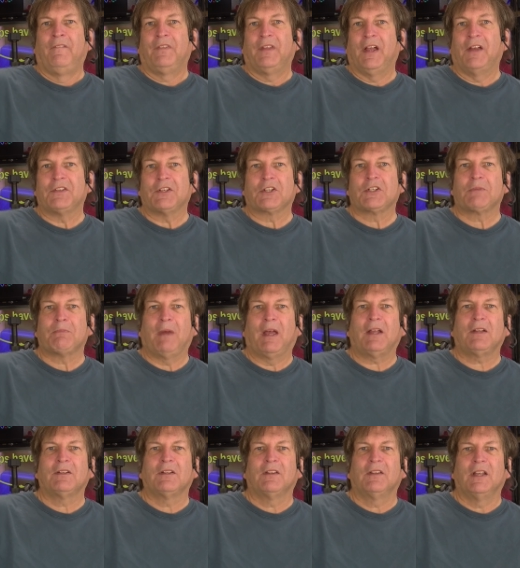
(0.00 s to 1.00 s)
As
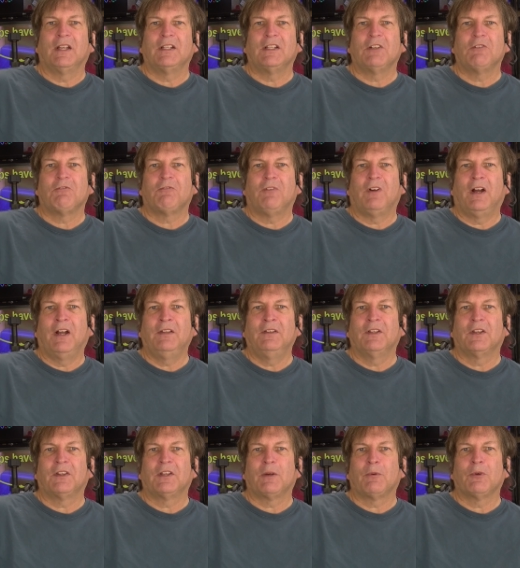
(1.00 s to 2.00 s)
expected, they did find
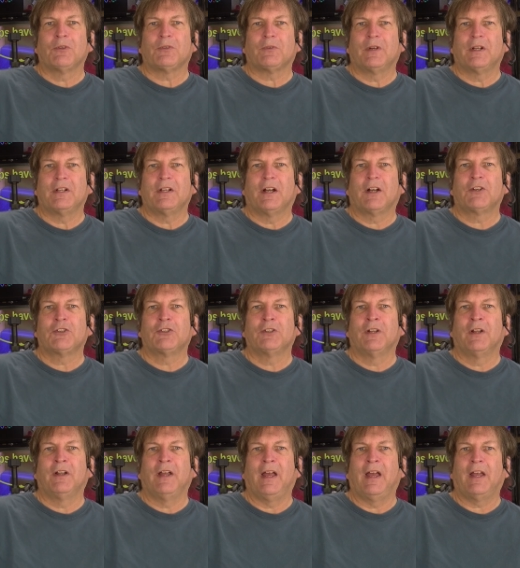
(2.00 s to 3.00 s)
that there was a reduction
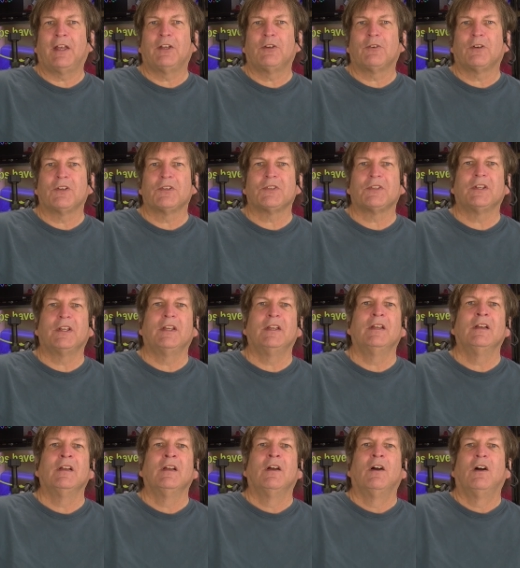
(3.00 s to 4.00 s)
in
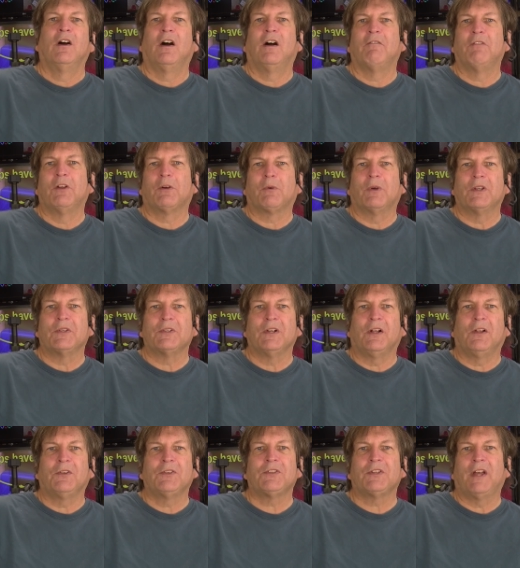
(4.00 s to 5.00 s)
accuracy of the
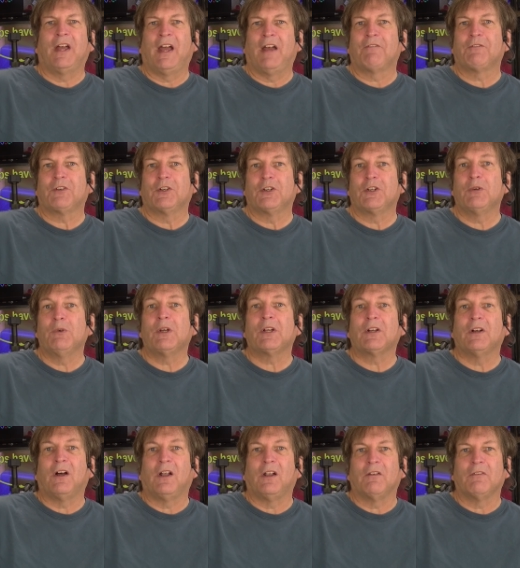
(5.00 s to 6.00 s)
results after
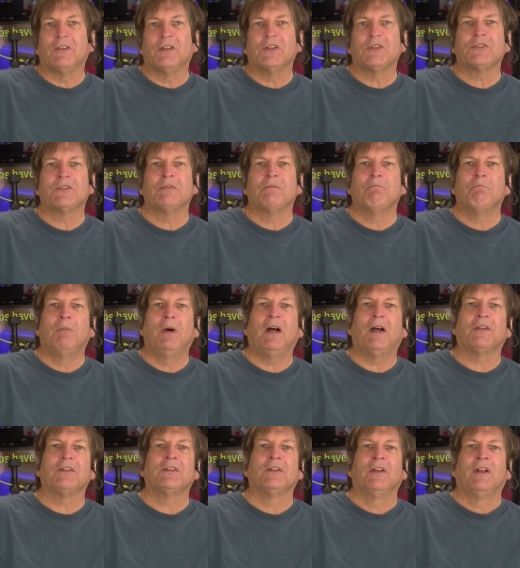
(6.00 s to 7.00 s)
doing all of this,
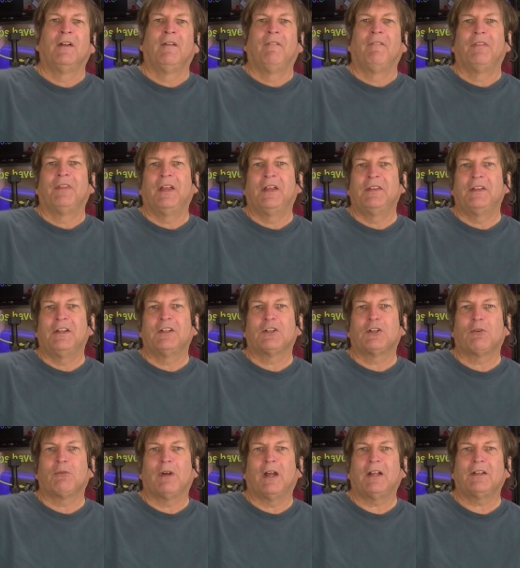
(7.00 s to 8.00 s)
but they then
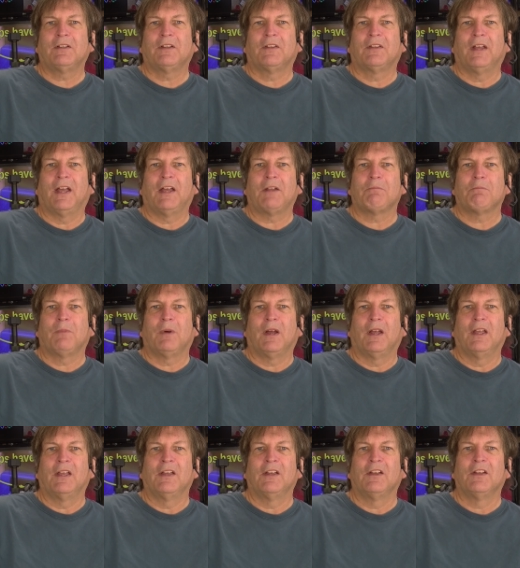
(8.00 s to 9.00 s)
corrected that
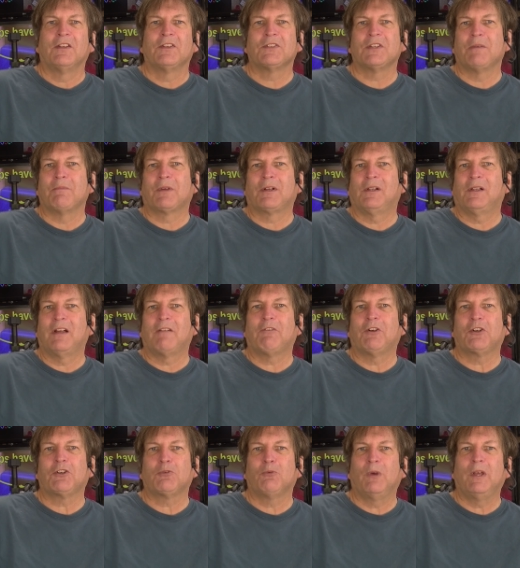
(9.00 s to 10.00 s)
by some
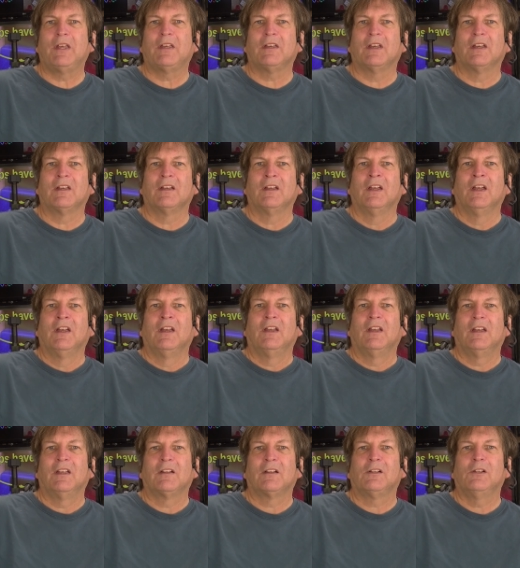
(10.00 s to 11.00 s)
clever tweaking,
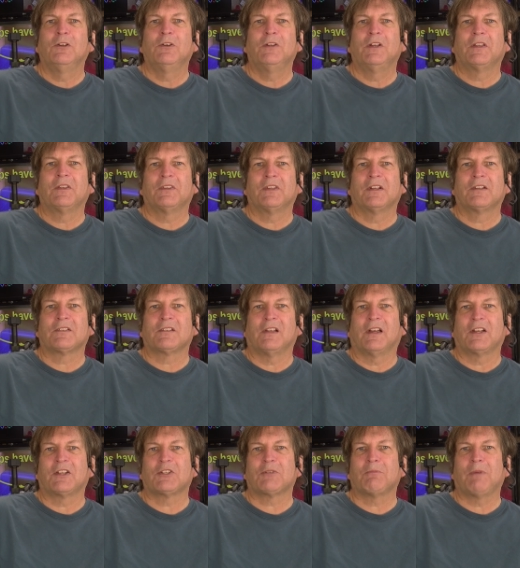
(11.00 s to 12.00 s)
including things
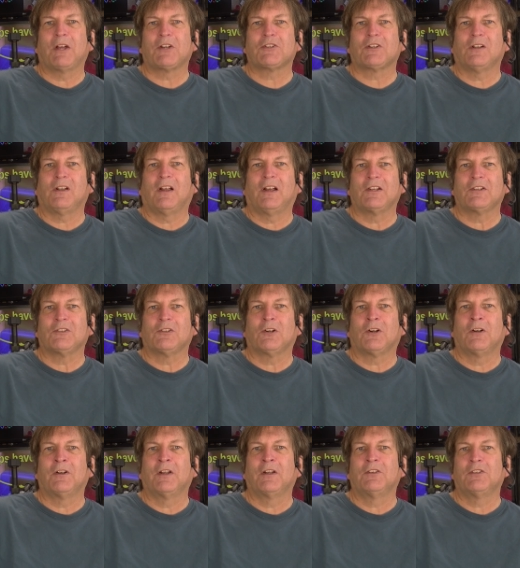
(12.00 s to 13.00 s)
like specialized
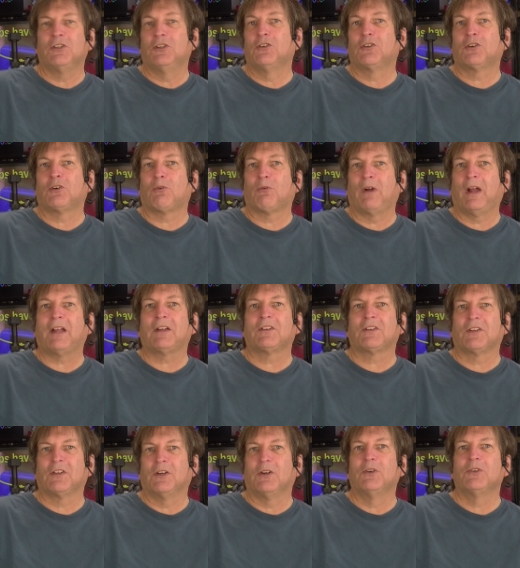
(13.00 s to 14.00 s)
learning to
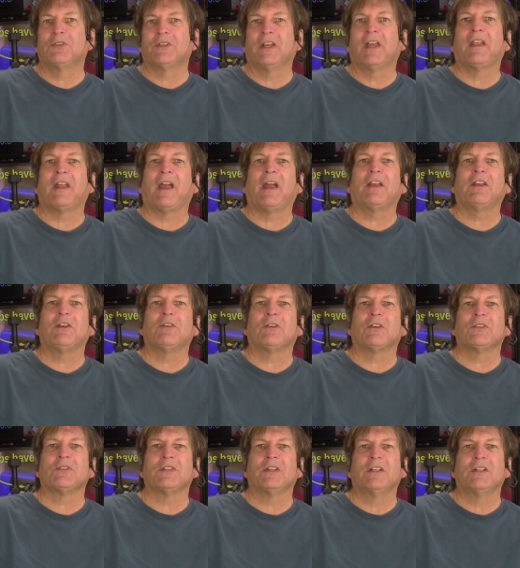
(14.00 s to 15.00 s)
correct those
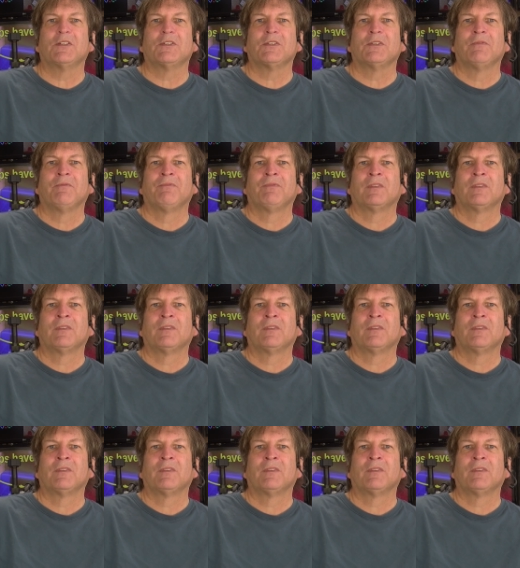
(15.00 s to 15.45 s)
inaccuracies.